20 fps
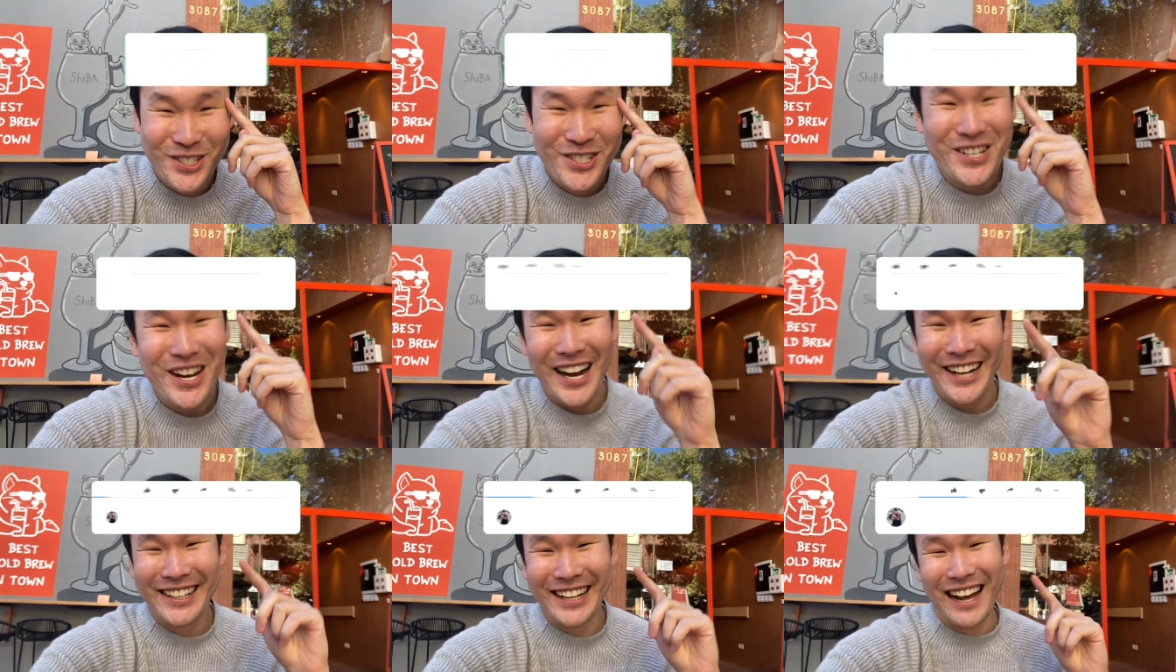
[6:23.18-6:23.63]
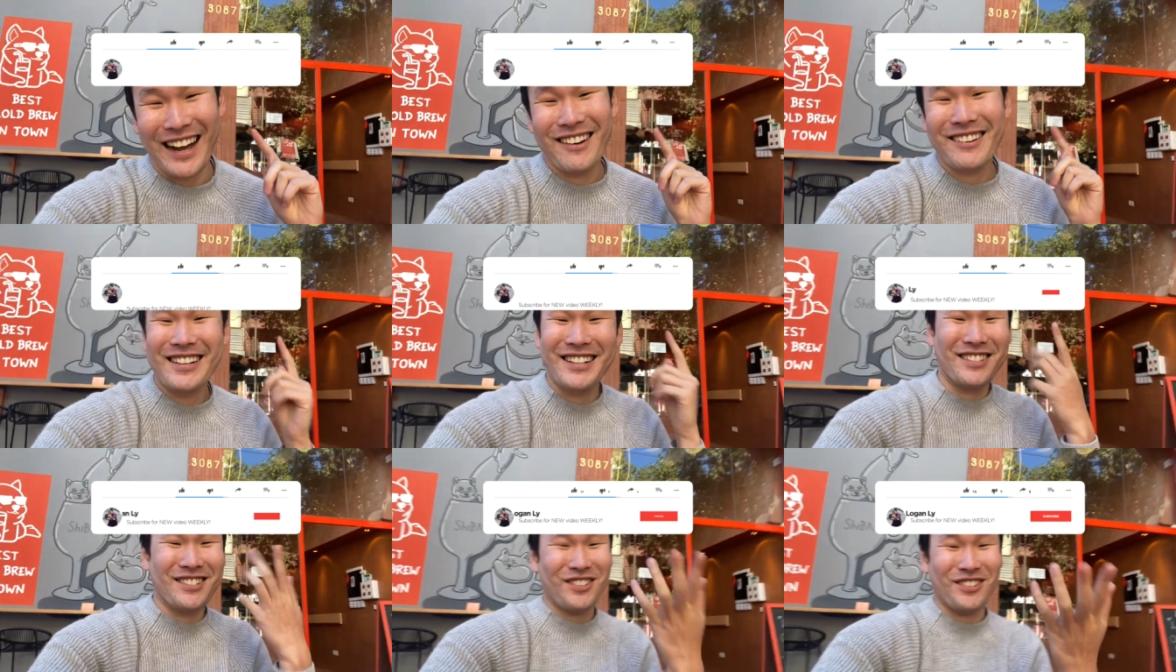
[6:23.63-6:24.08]
check out
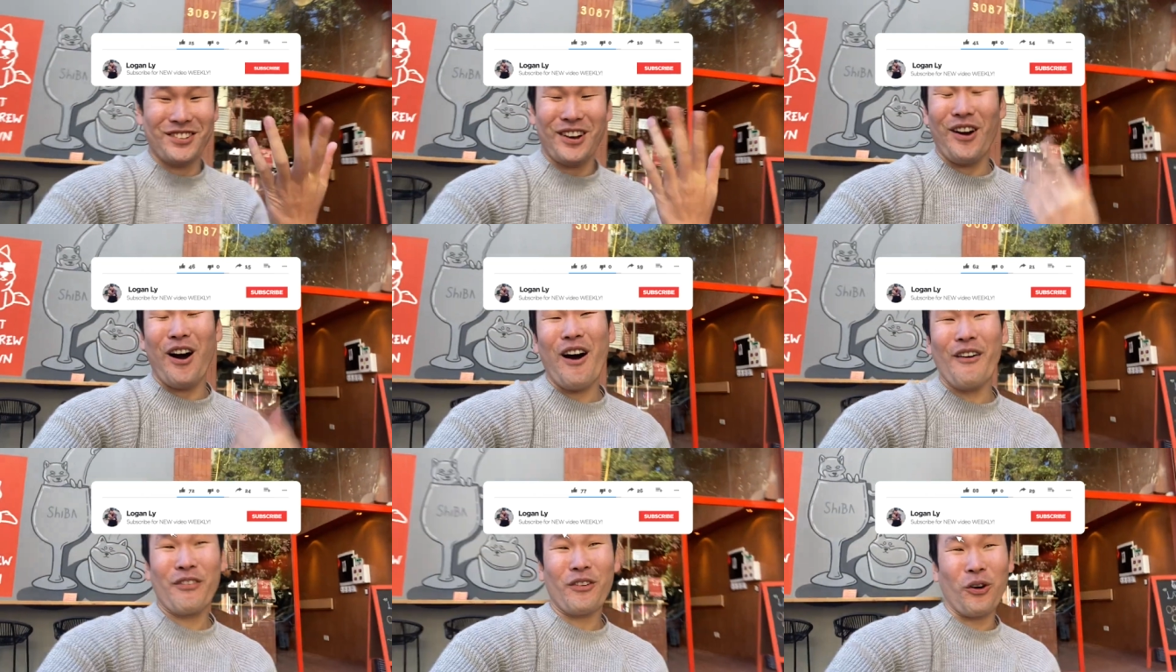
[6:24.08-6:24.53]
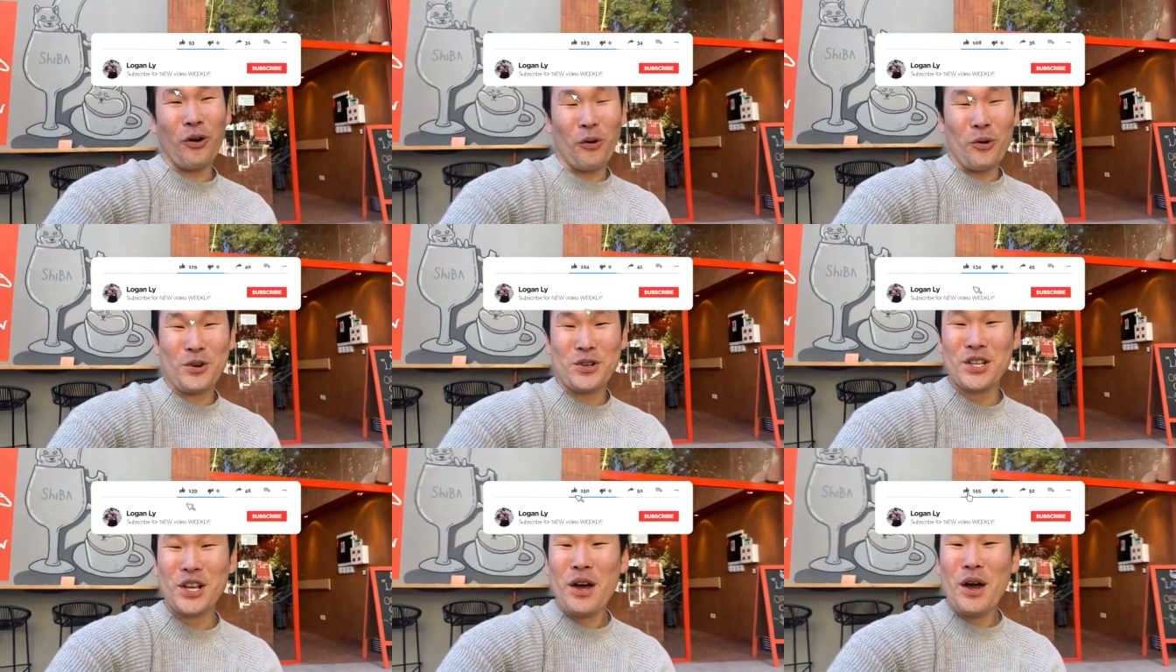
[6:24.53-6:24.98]
and of
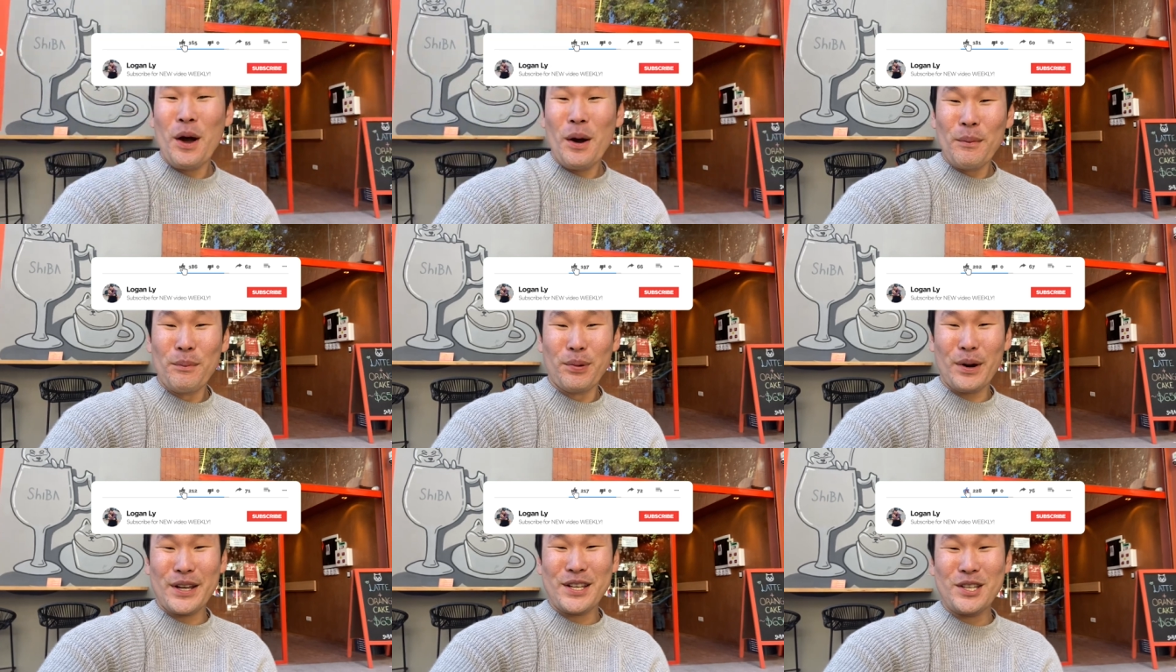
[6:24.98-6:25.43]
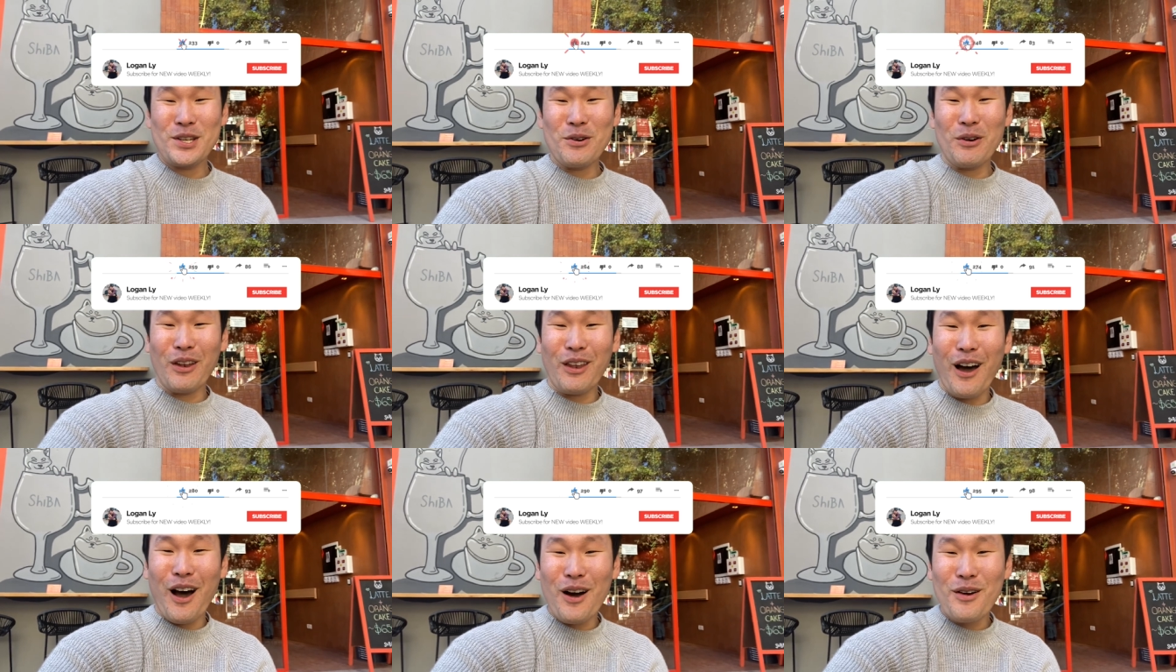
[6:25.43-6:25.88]
course bring you
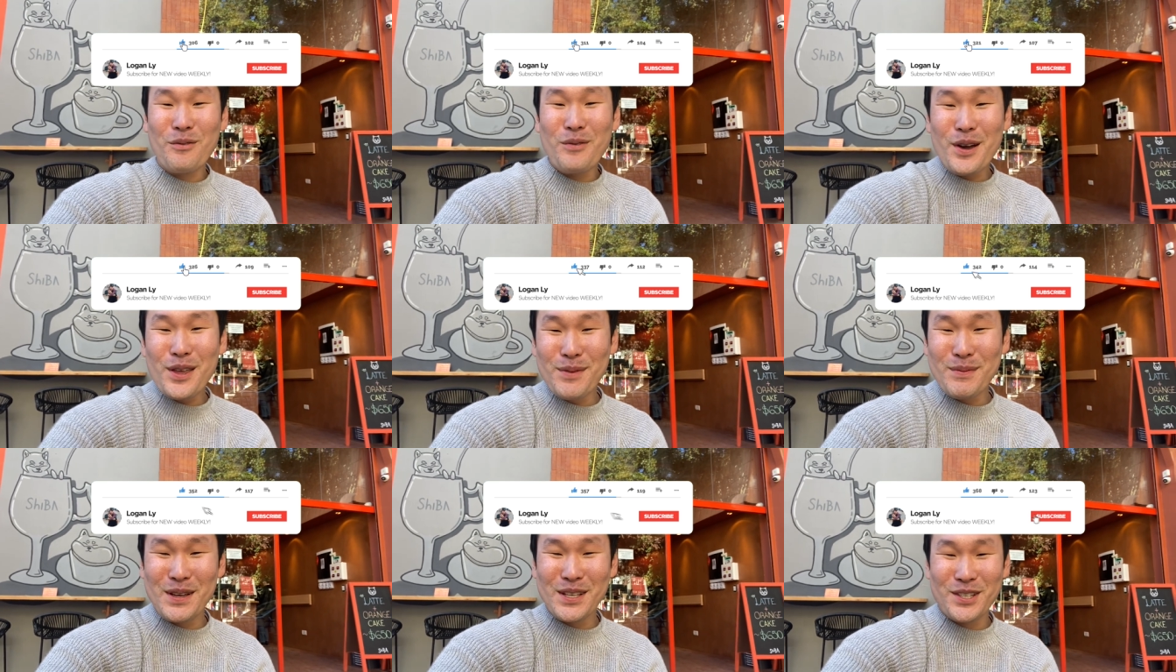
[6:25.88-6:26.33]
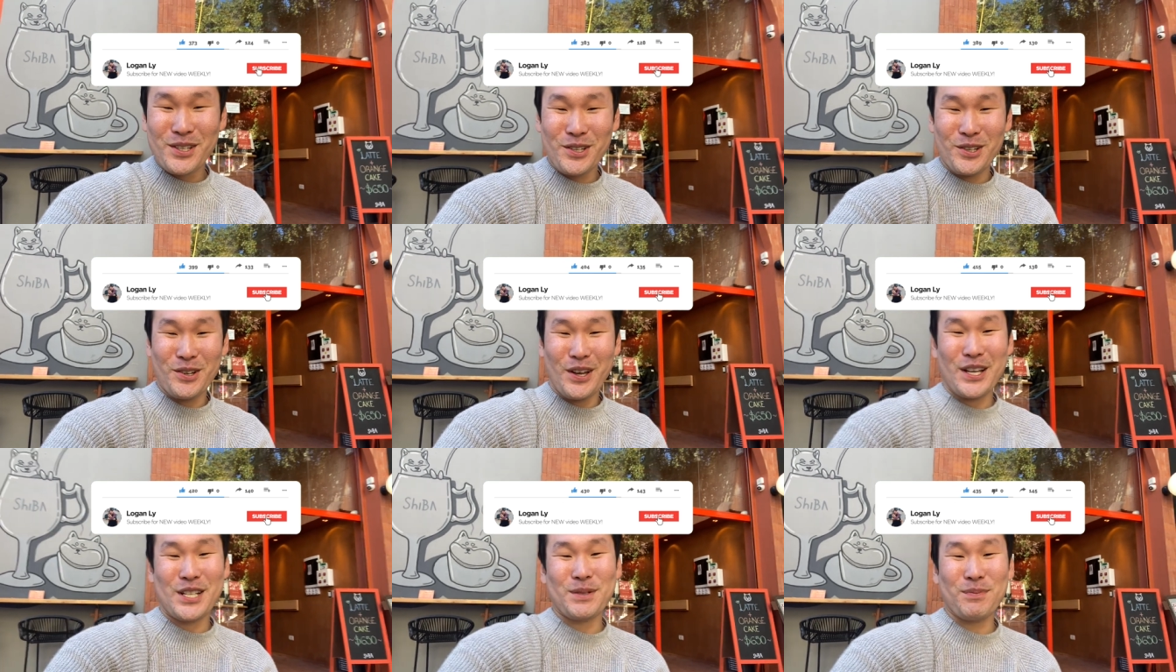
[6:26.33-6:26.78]
along with me
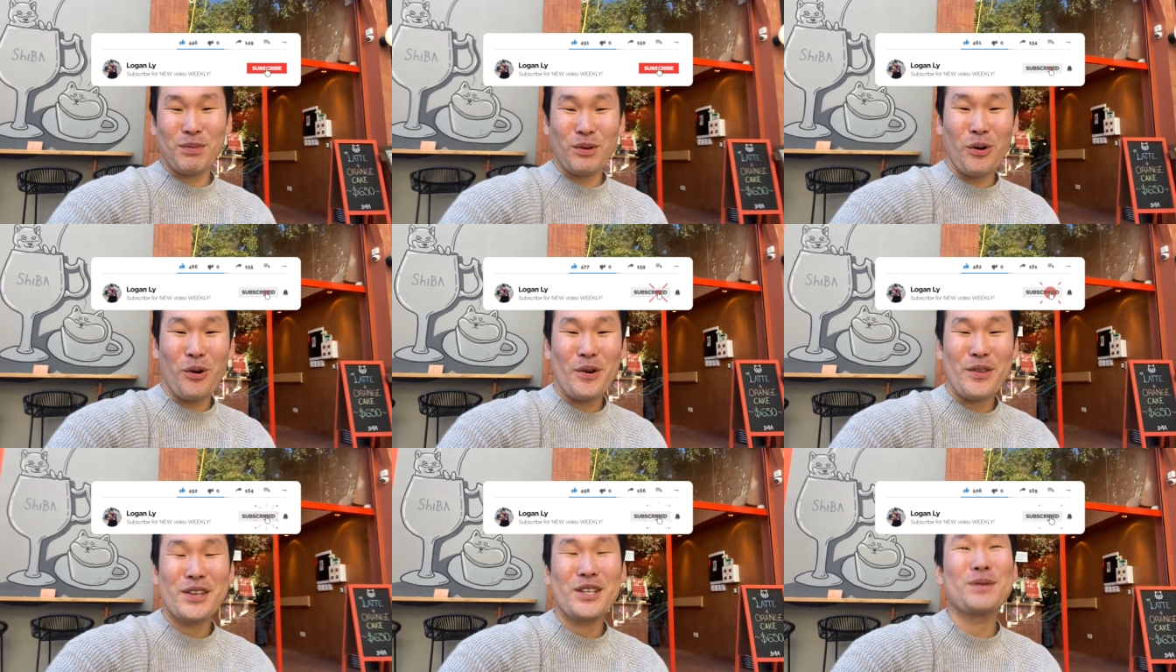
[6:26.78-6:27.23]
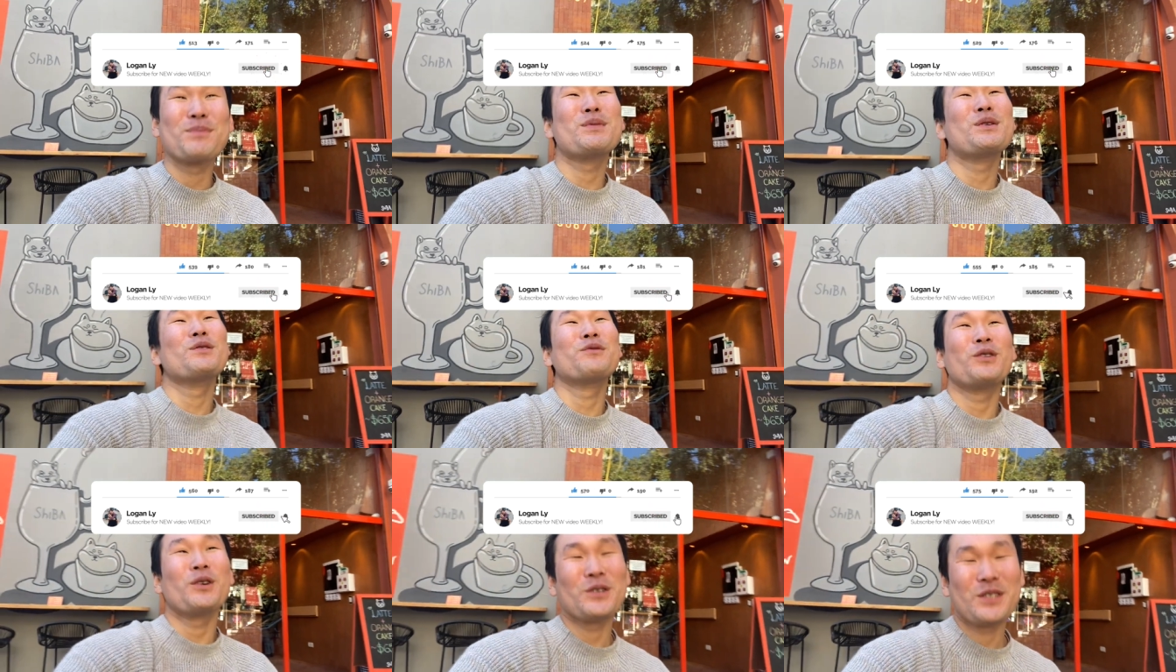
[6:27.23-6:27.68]
to explore this
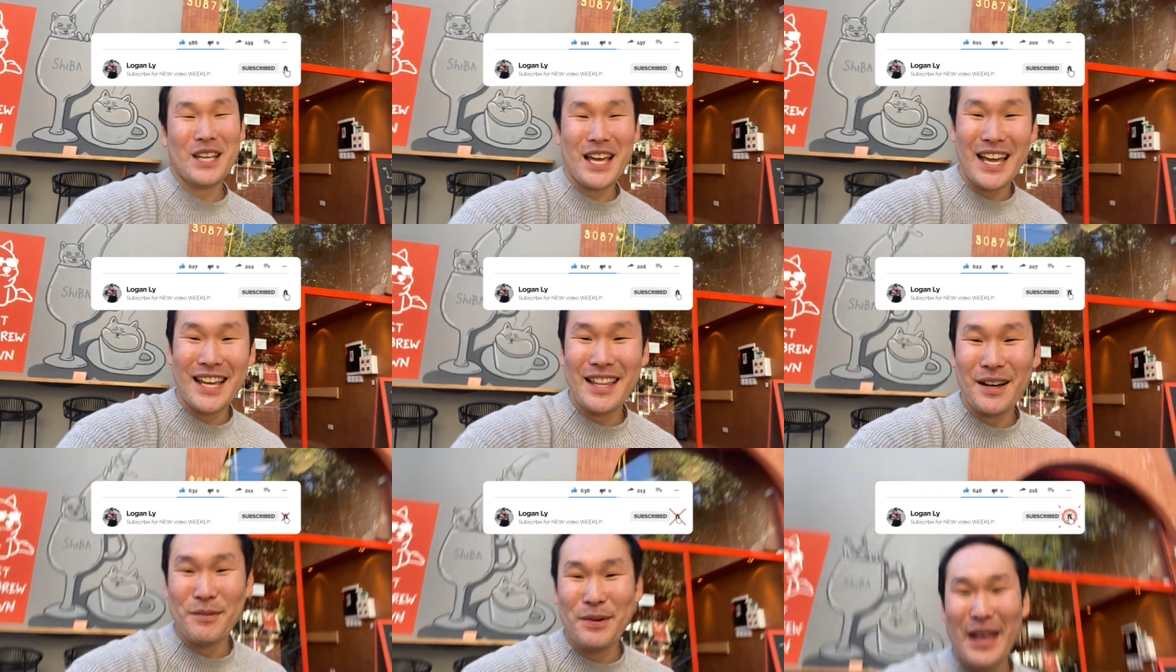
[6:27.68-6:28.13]
beautiful day that we